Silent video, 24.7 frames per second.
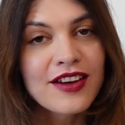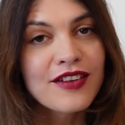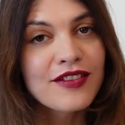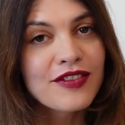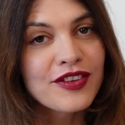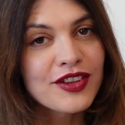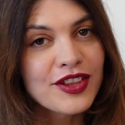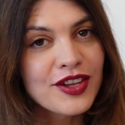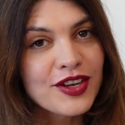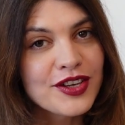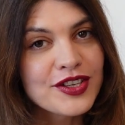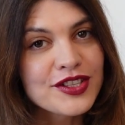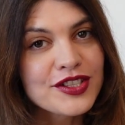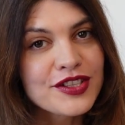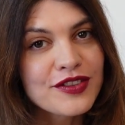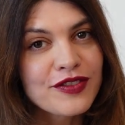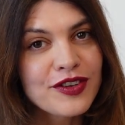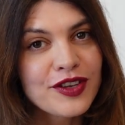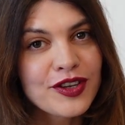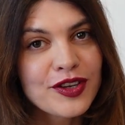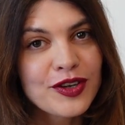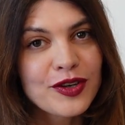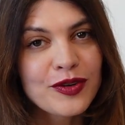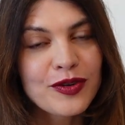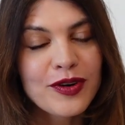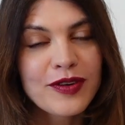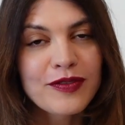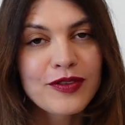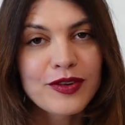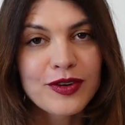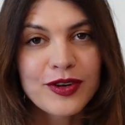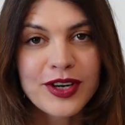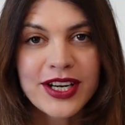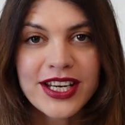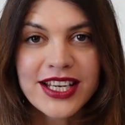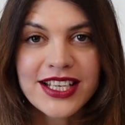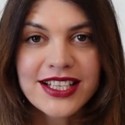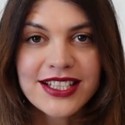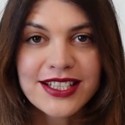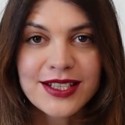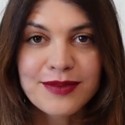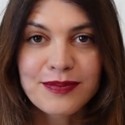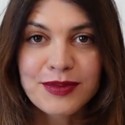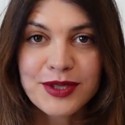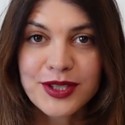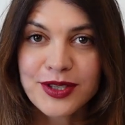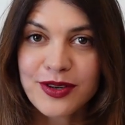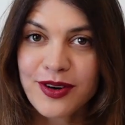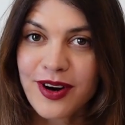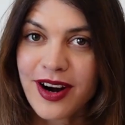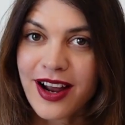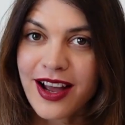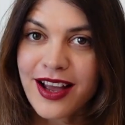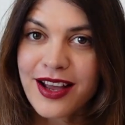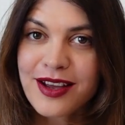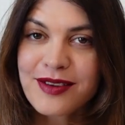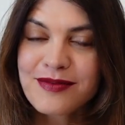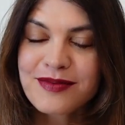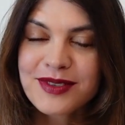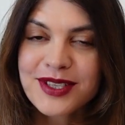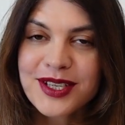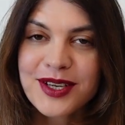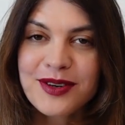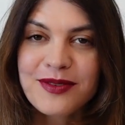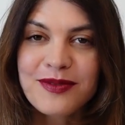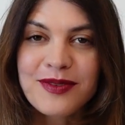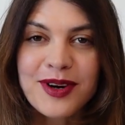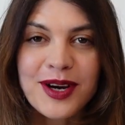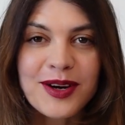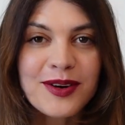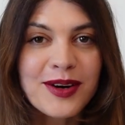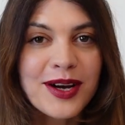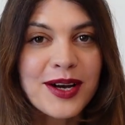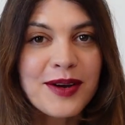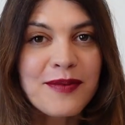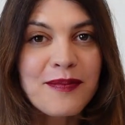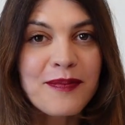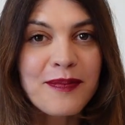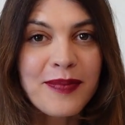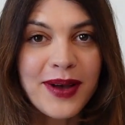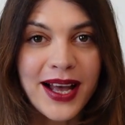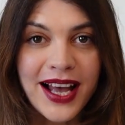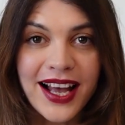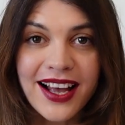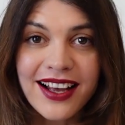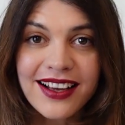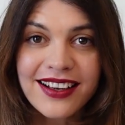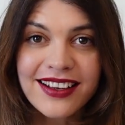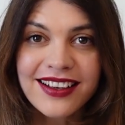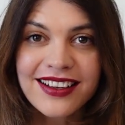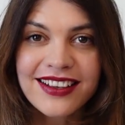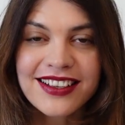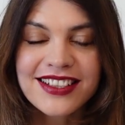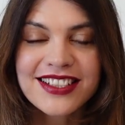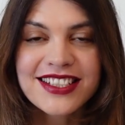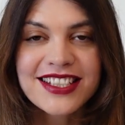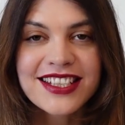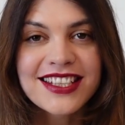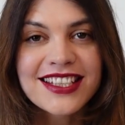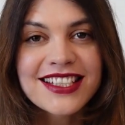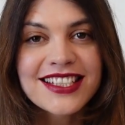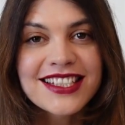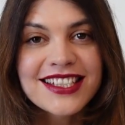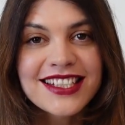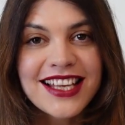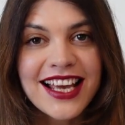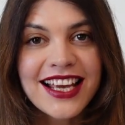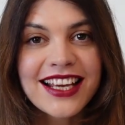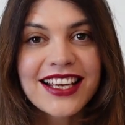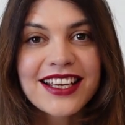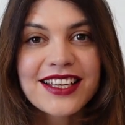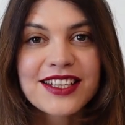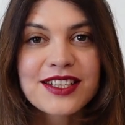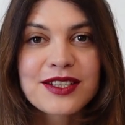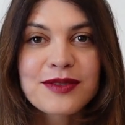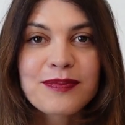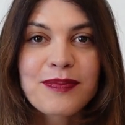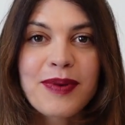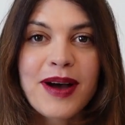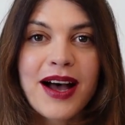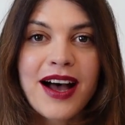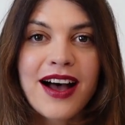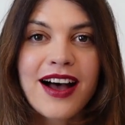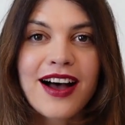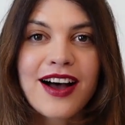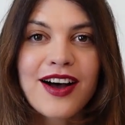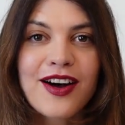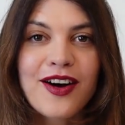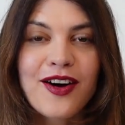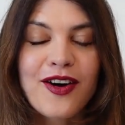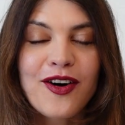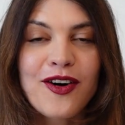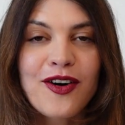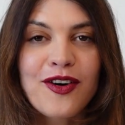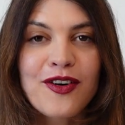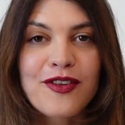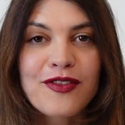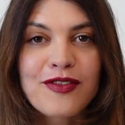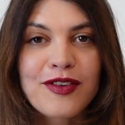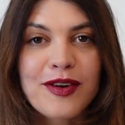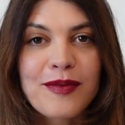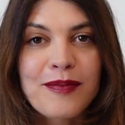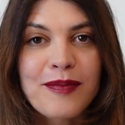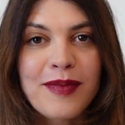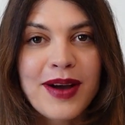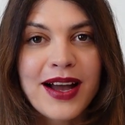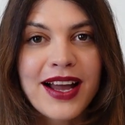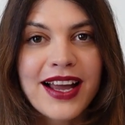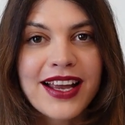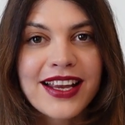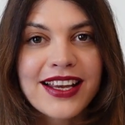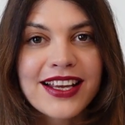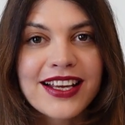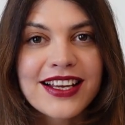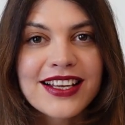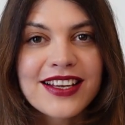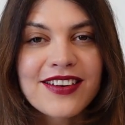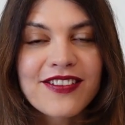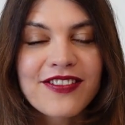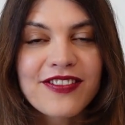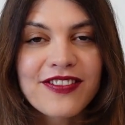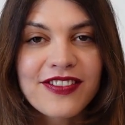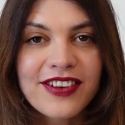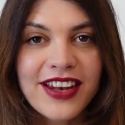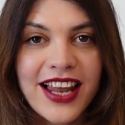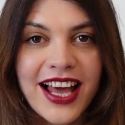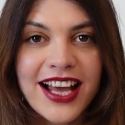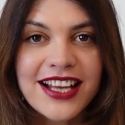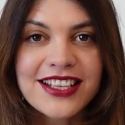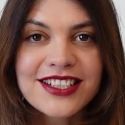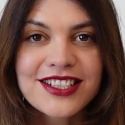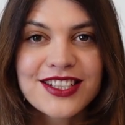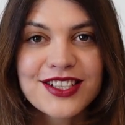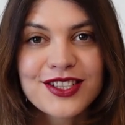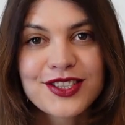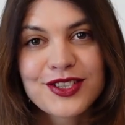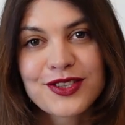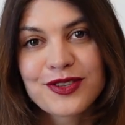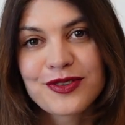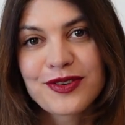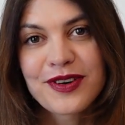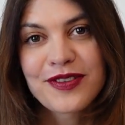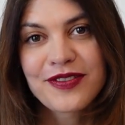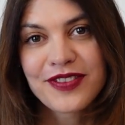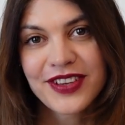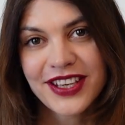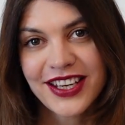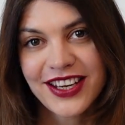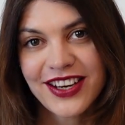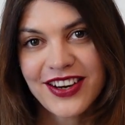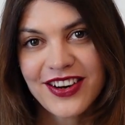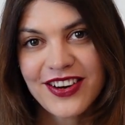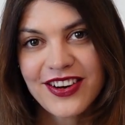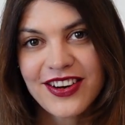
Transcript: For those of you who have already subscribed, welcome back to the second part of my flat tour video.